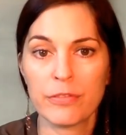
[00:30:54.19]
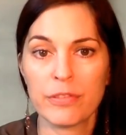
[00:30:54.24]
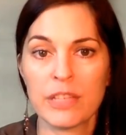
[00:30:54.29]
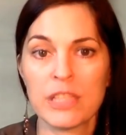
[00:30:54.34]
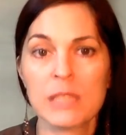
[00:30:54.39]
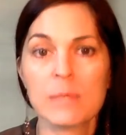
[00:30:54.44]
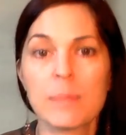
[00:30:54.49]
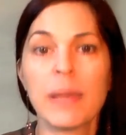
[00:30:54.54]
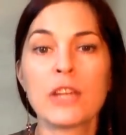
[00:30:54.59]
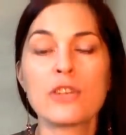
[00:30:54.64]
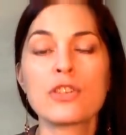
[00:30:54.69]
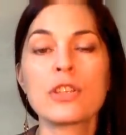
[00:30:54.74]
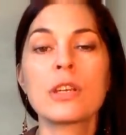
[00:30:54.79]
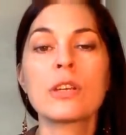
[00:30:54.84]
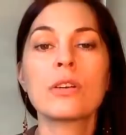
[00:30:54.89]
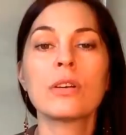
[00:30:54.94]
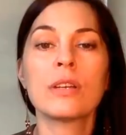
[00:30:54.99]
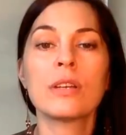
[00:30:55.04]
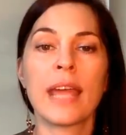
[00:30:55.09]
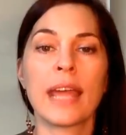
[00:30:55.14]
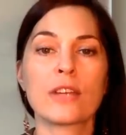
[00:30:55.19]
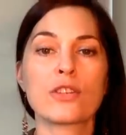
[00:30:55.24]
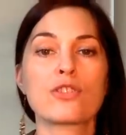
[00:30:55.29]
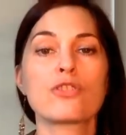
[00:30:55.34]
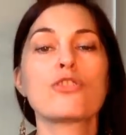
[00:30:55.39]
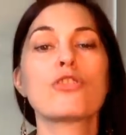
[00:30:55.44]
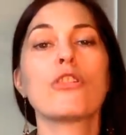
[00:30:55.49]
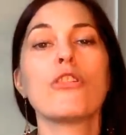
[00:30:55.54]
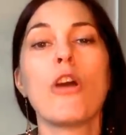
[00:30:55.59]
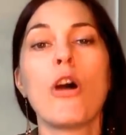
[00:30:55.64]
especially in connection
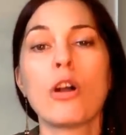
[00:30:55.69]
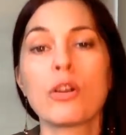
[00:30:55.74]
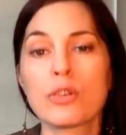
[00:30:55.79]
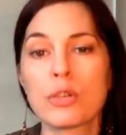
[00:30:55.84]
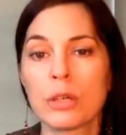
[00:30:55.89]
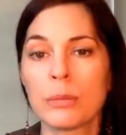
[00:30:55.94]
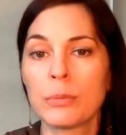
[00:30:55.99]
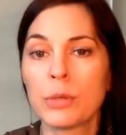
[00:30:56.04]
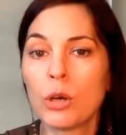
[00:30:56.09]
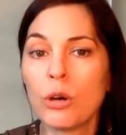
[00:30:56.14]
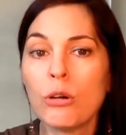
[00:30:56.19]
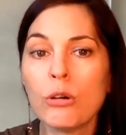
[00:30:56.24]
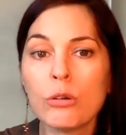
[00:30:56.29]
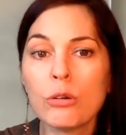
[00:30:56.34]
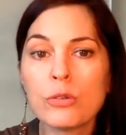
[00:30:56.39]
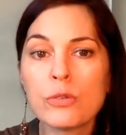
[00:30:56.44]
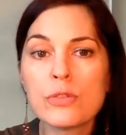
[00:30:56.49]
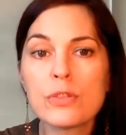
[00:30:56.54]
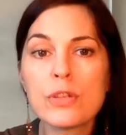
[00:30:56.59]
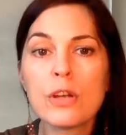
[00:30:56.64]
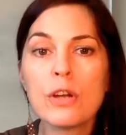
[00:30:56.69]
to long-term goals